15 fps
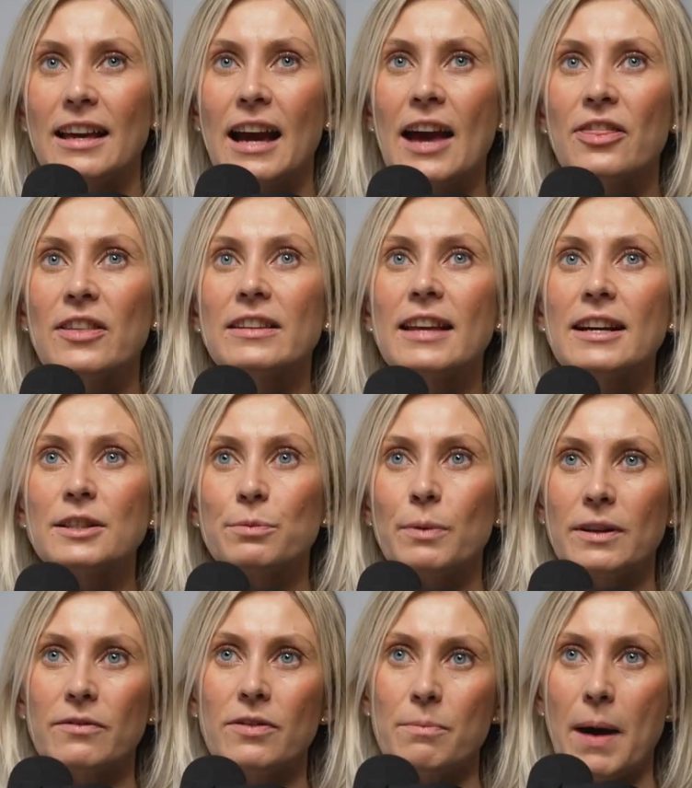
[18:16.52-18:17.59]
I think that's
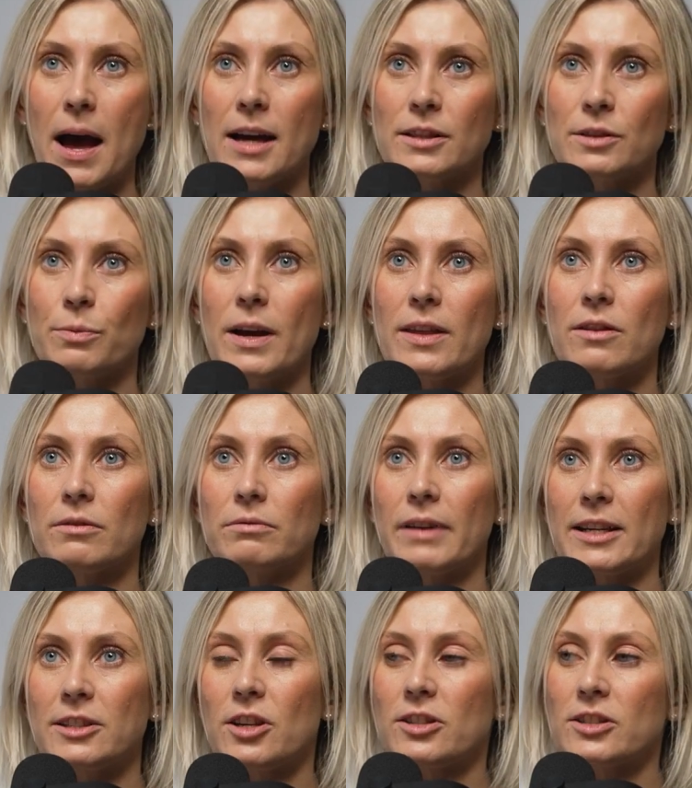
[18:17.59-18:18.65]
one of the parts where the
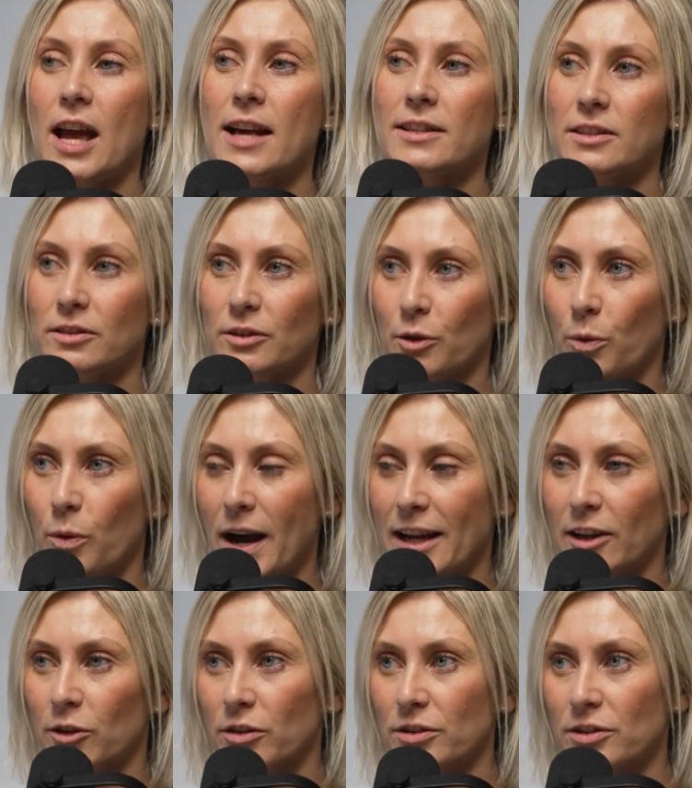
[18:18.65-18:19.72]
research hasn't
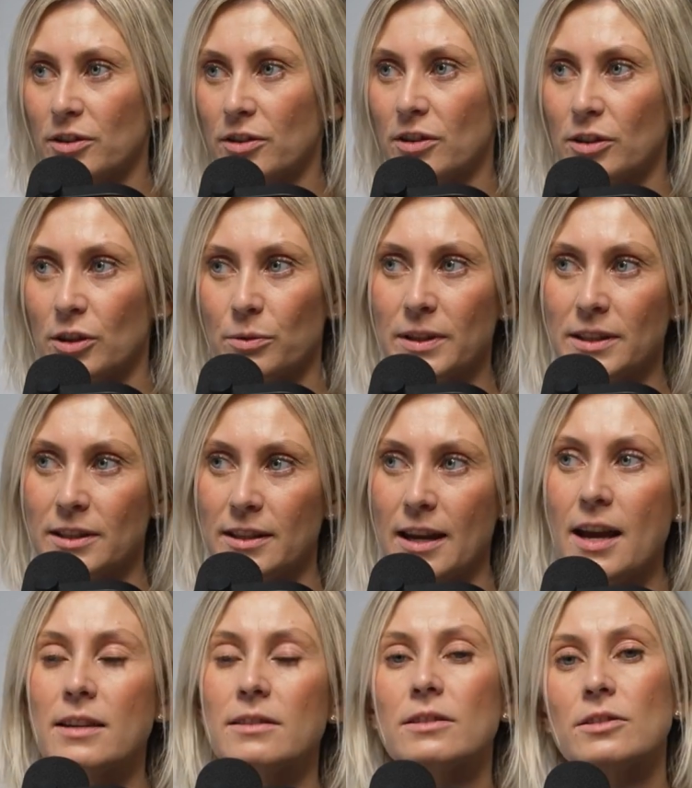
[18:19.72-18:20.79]
quite gotten to the nuance
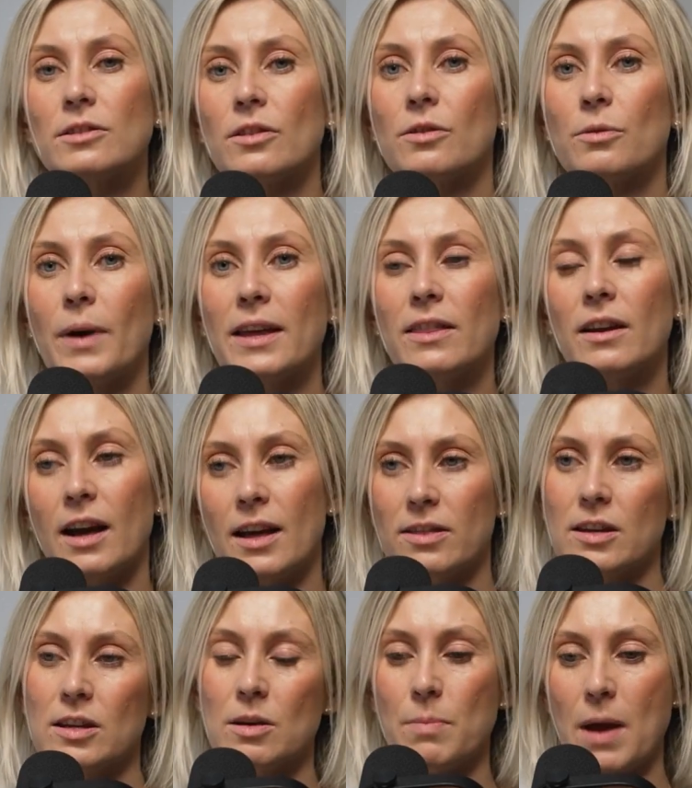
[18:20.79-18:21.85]
yet. So the way that I
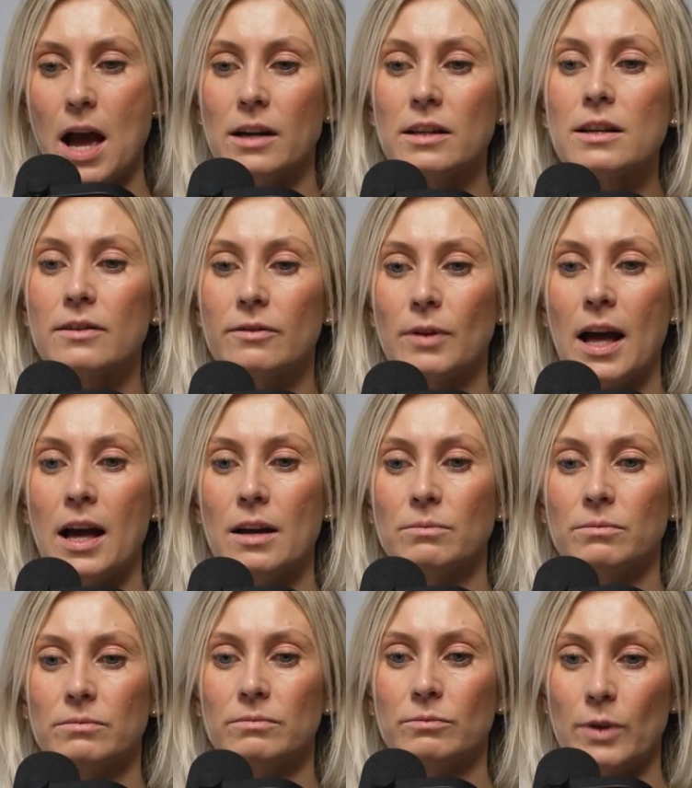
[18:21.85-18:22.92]
think about it
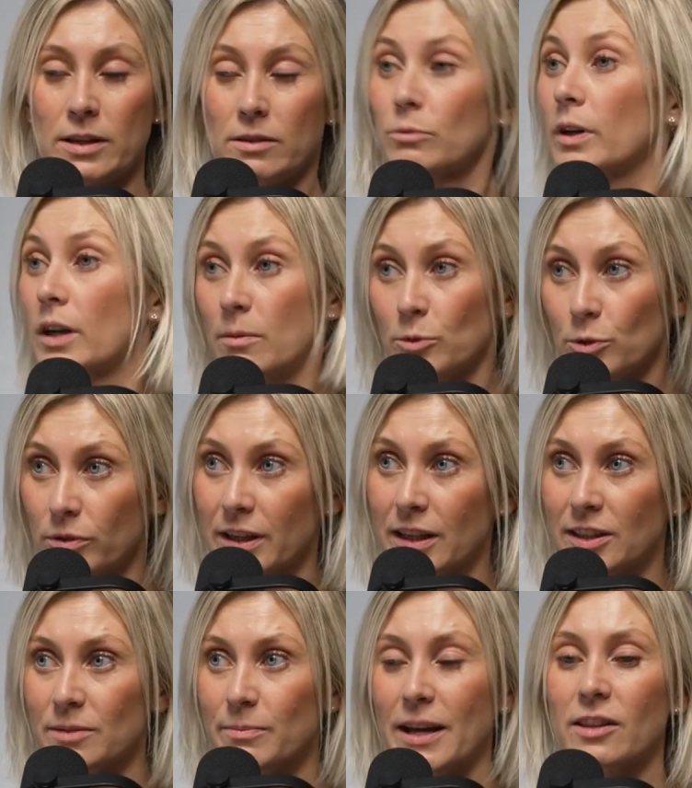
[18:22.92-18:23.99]
when I'm
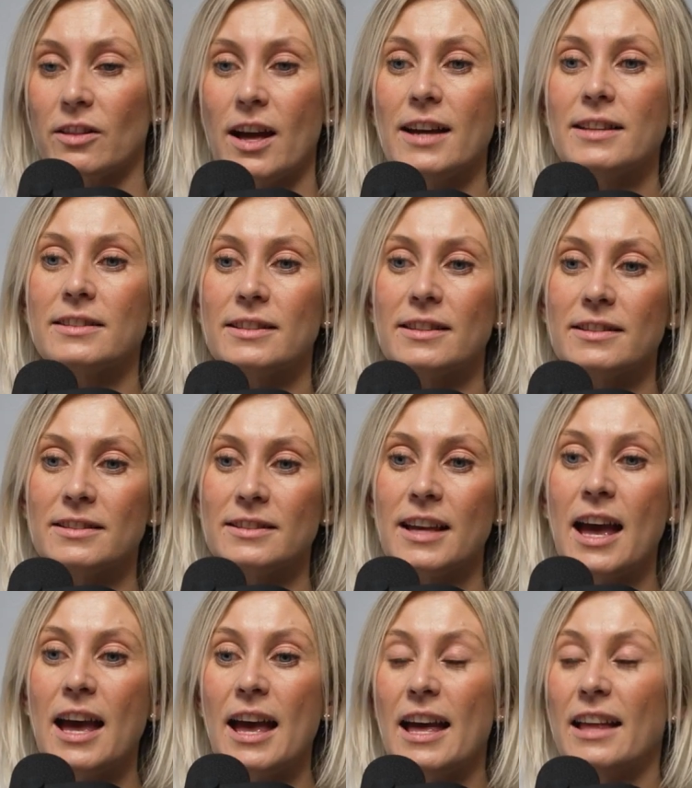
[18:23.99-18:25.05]
talking to my clients is
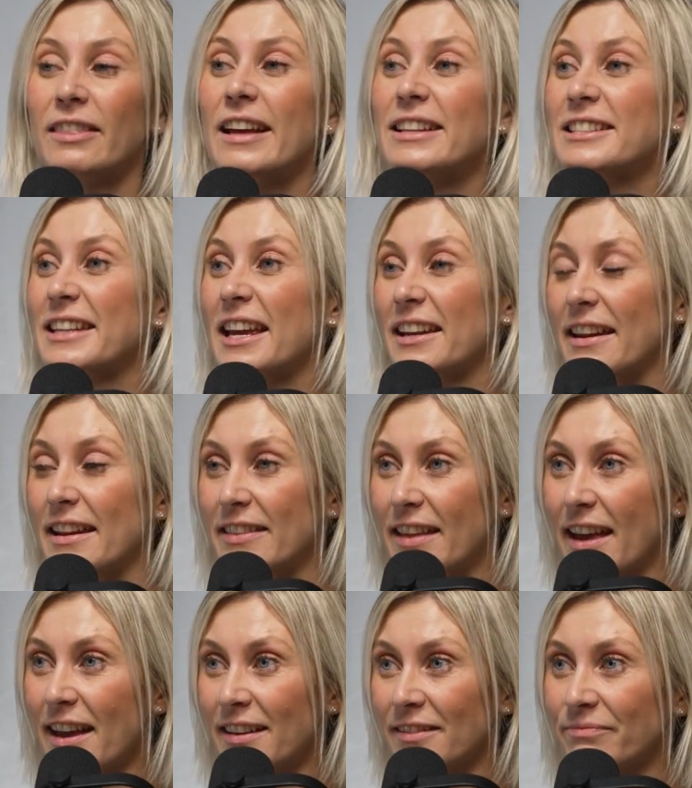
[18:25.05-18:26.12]
let's get it in
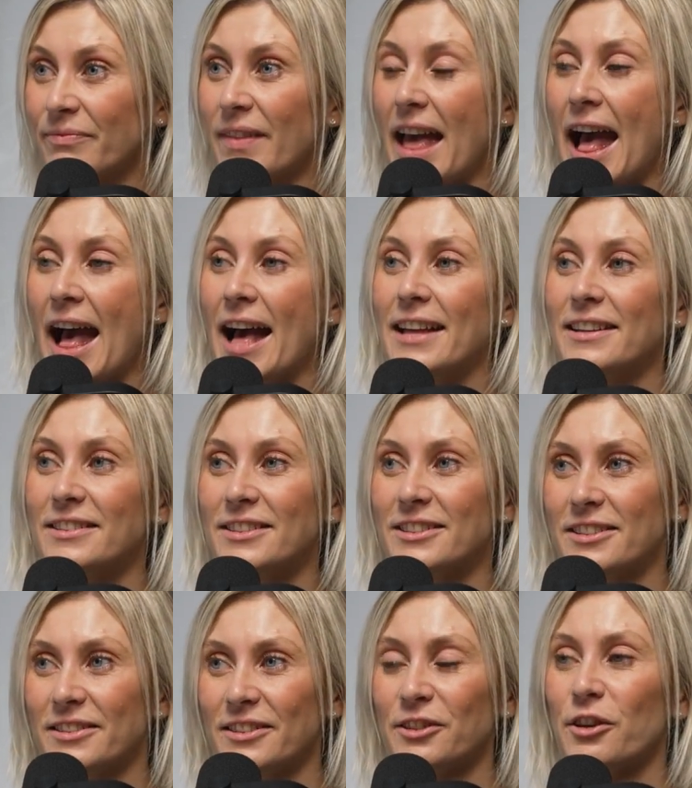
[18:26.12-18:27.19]
there. And,
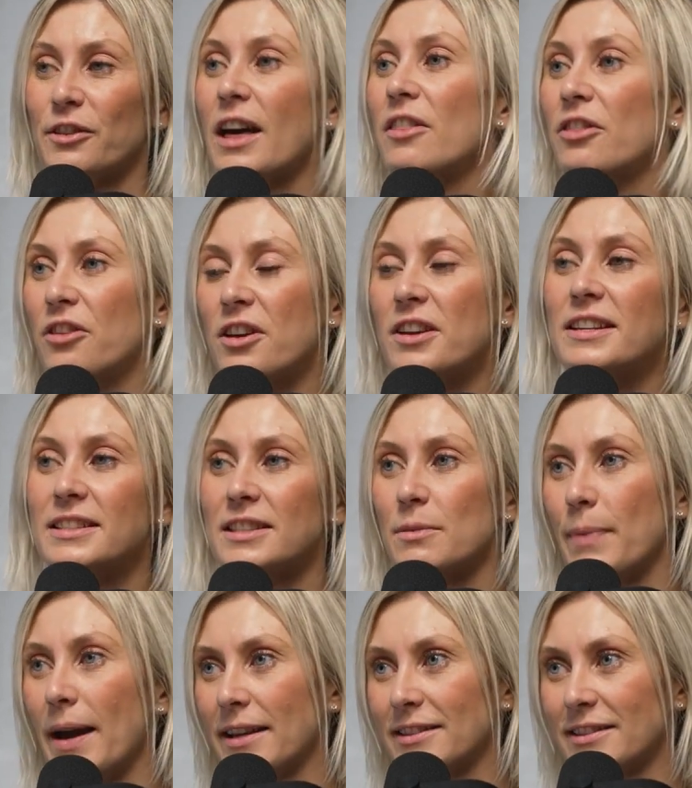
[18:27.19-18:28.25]
that 30 is the
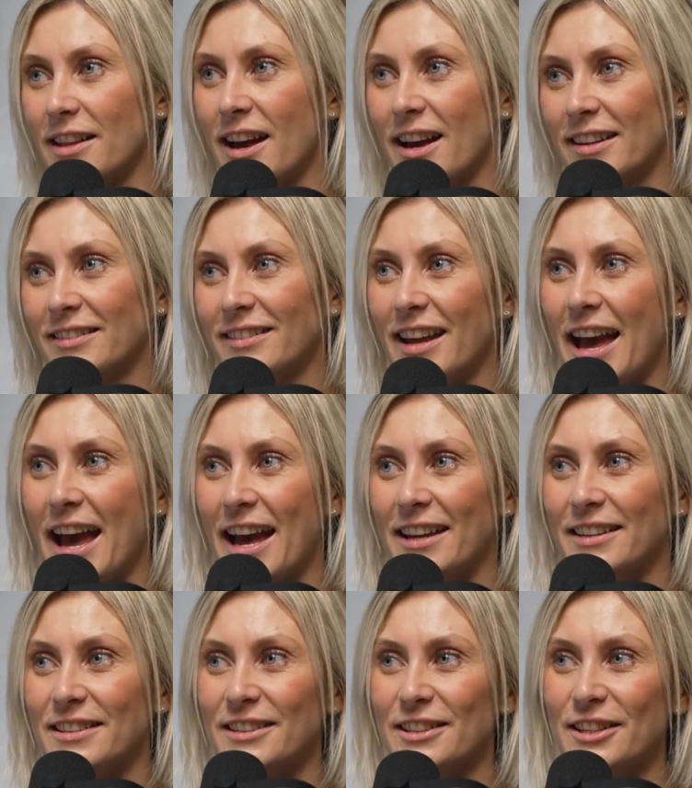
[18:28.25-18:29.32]

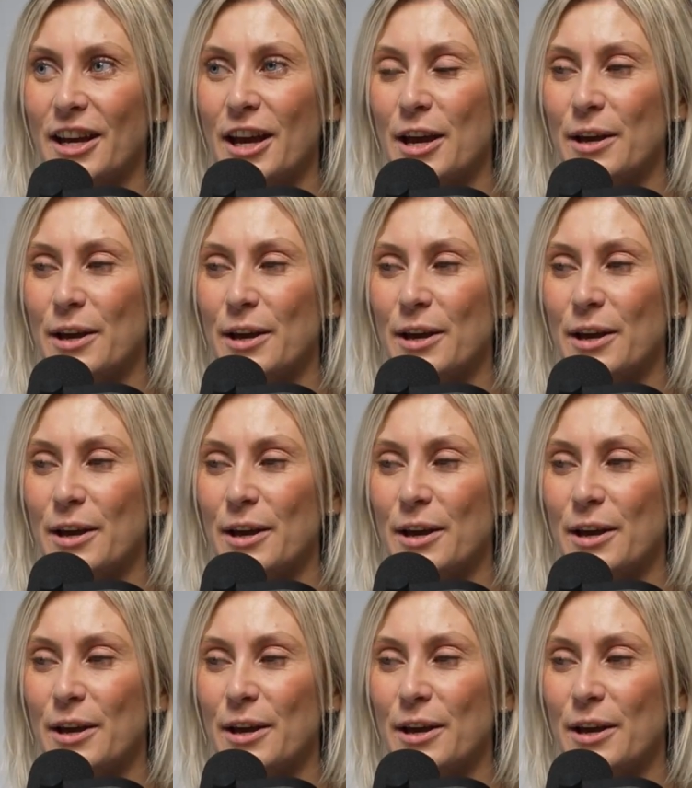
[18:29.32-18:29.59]
baseline.